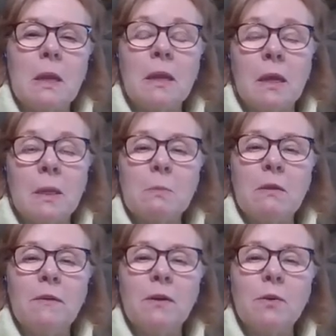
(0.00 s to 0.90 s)
announced by
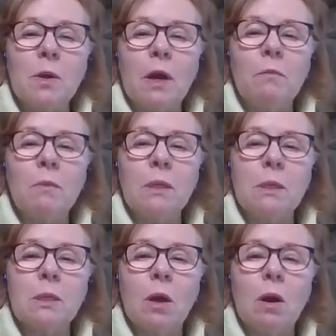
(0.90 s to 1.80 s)
the federal
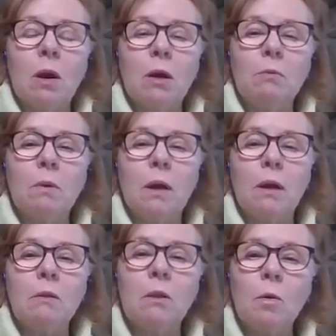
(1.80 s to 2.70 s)
government are
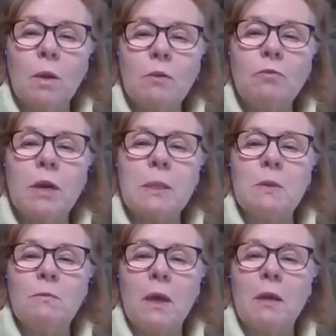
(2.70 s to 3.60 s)
low interest
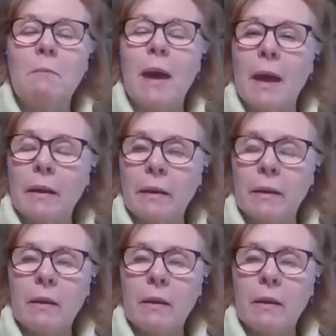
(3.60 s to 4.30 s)
if paid back